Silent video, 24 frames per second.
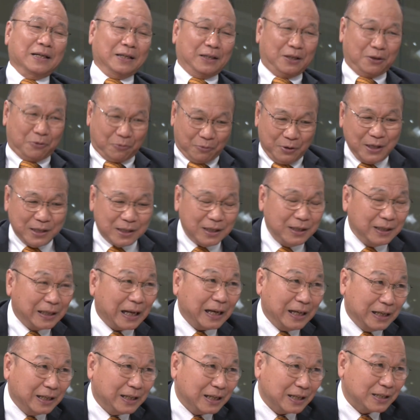The reason
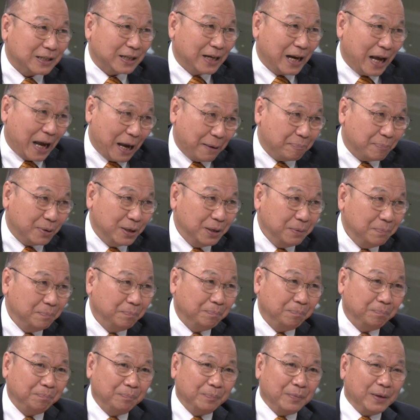that it doesn't happen
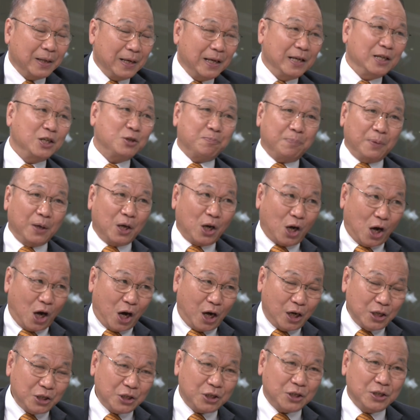is
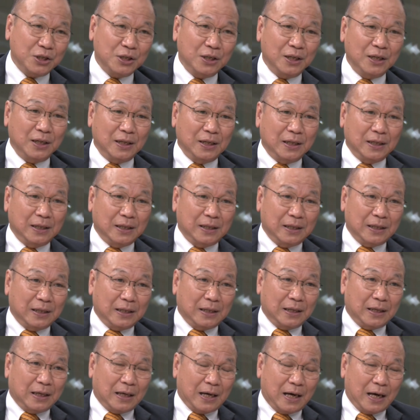because
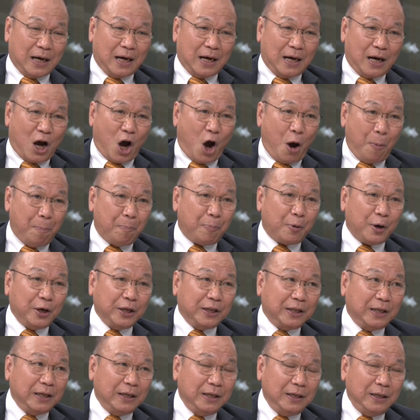
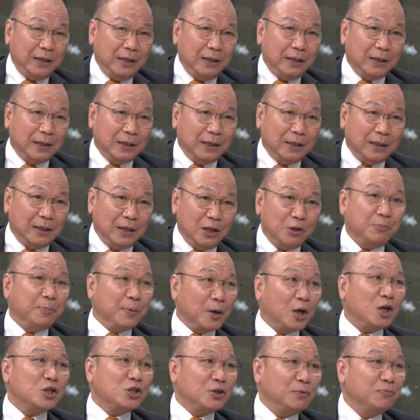operating is
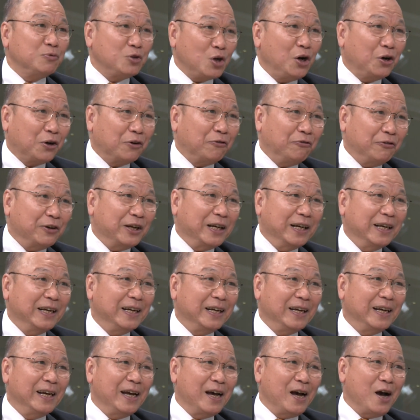because of geography.
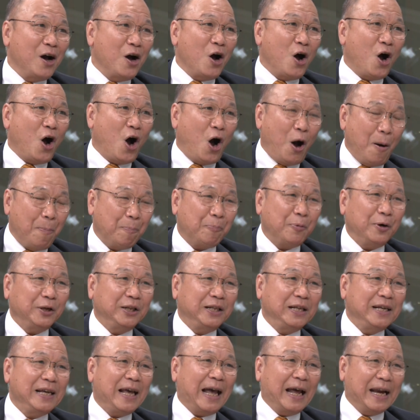
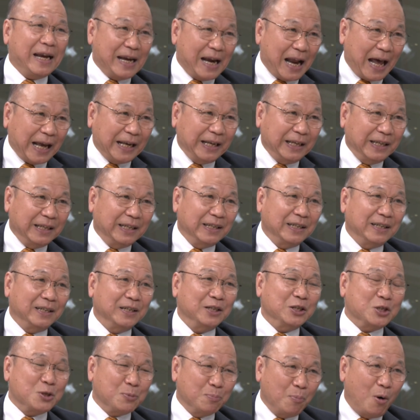Operating at night
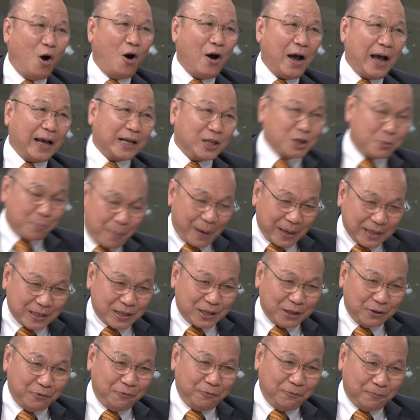is more
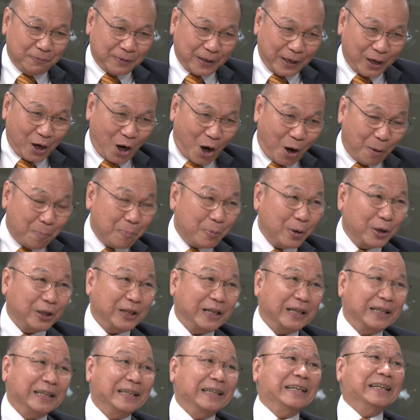expensive than
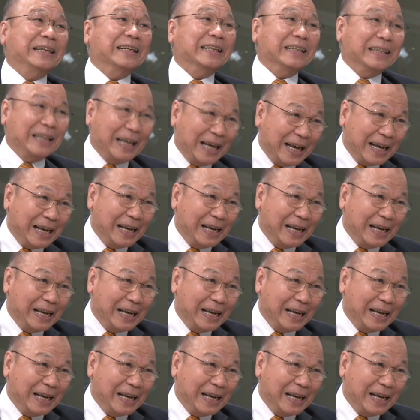operating in the day.